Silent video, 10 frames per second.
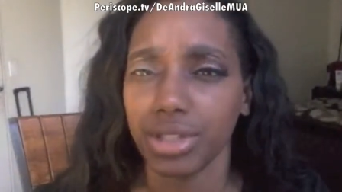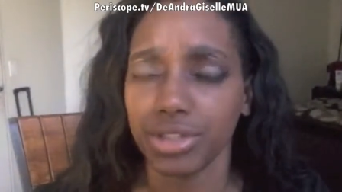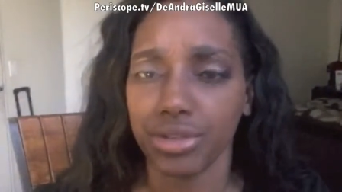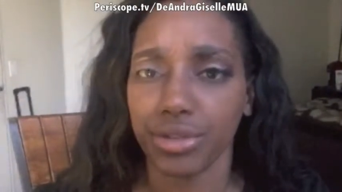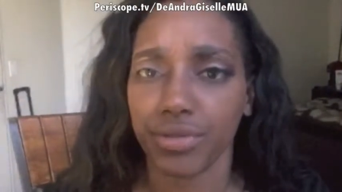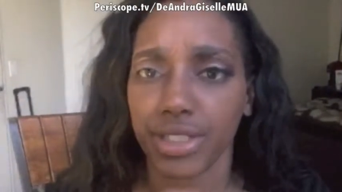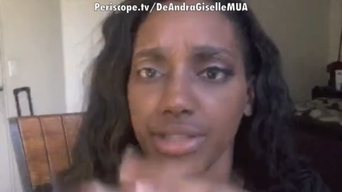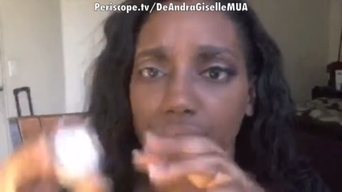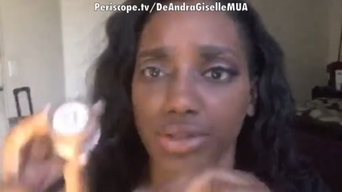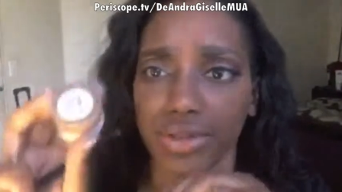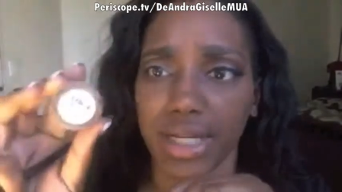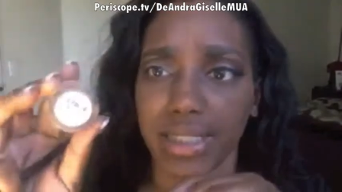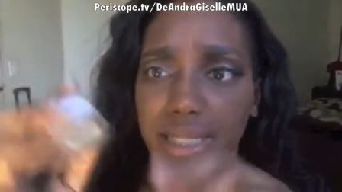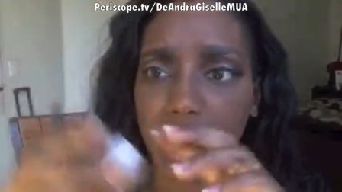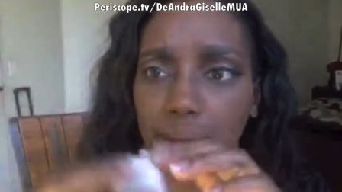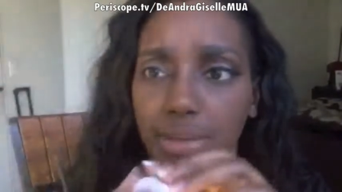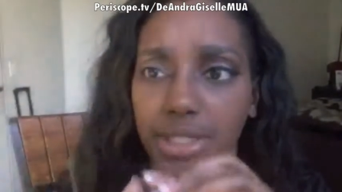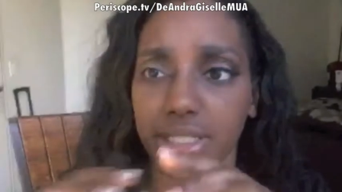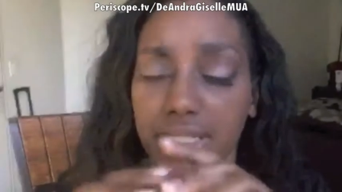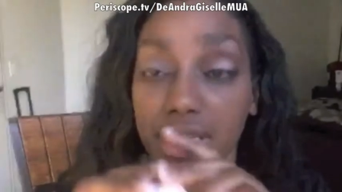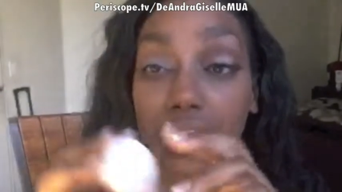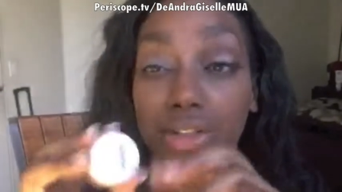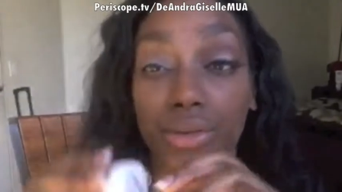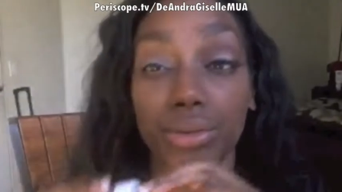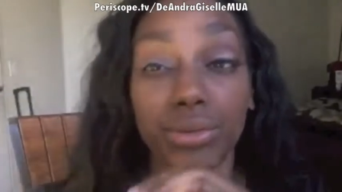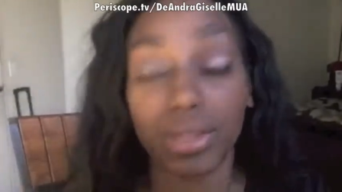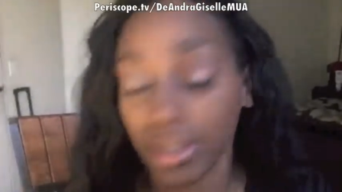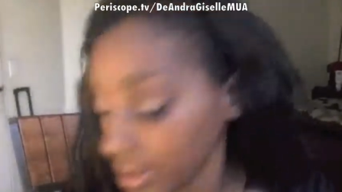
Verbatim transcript: Not sure if I told you guys that, but it's in nude.